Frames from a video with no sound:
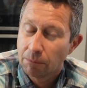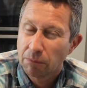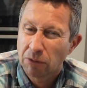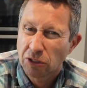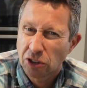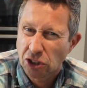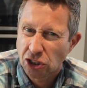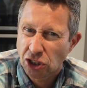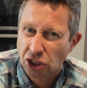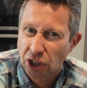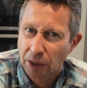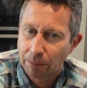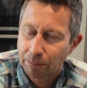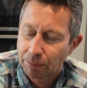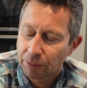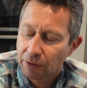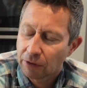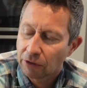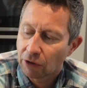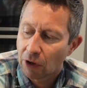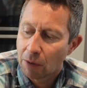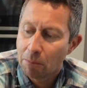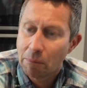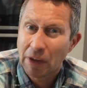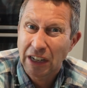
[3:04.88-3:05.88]

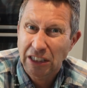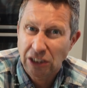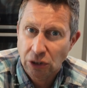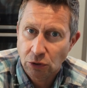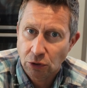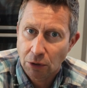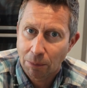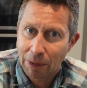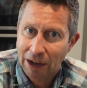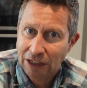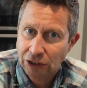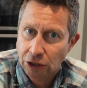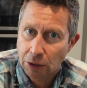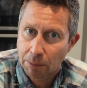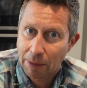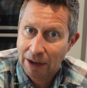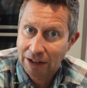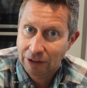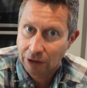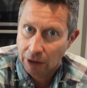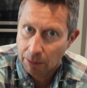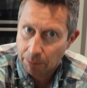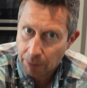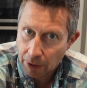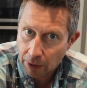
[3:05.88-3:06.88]
so it mixes the pasta
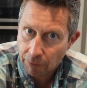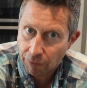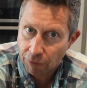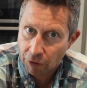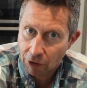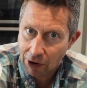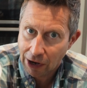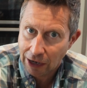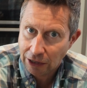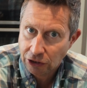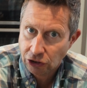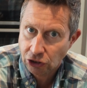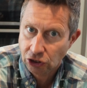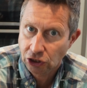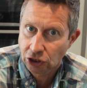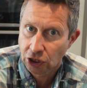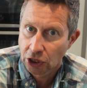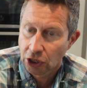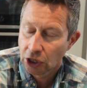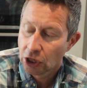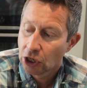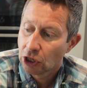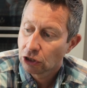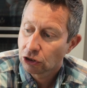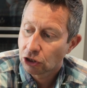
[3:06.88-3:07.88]
better. But for us,
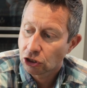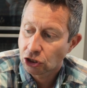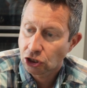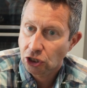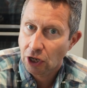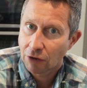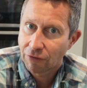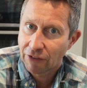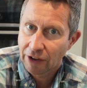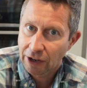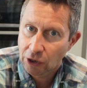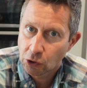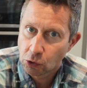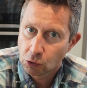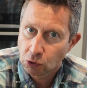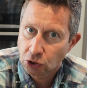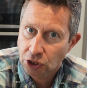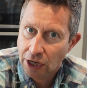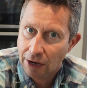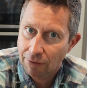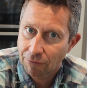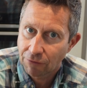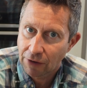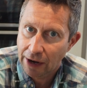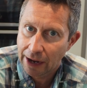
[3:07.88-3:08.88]
to stuff our
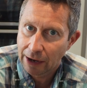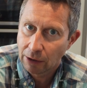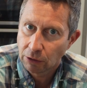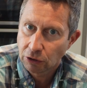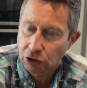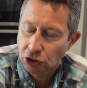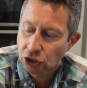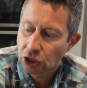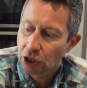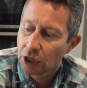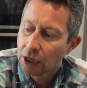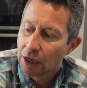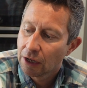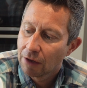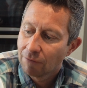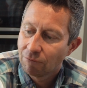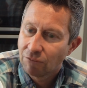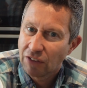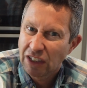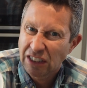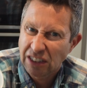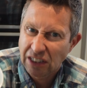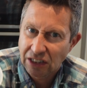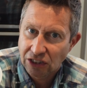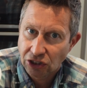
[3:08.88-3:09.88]
courgette flowers,
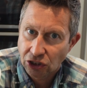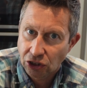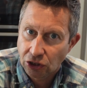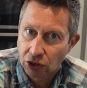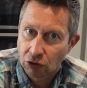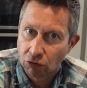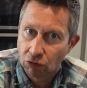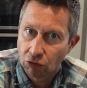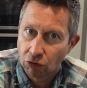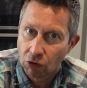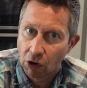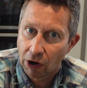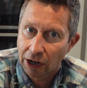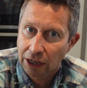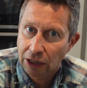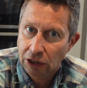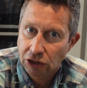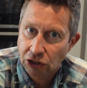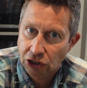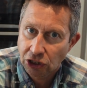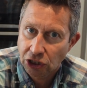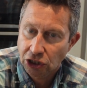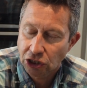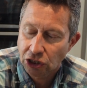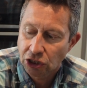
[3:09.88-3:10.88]
this is the right
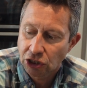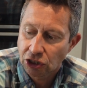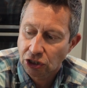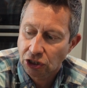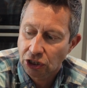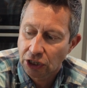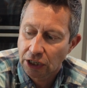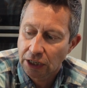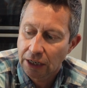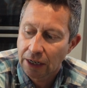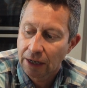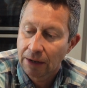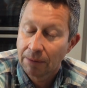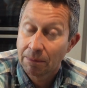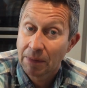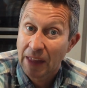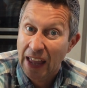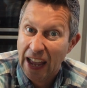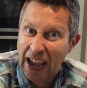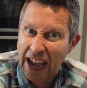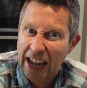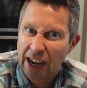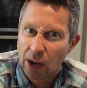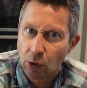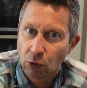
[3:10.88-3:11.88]
consistency
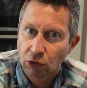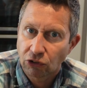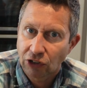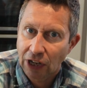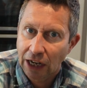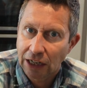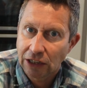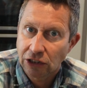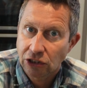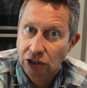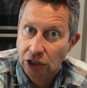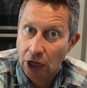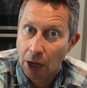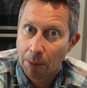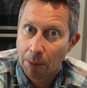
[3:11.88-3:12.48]
and it will taste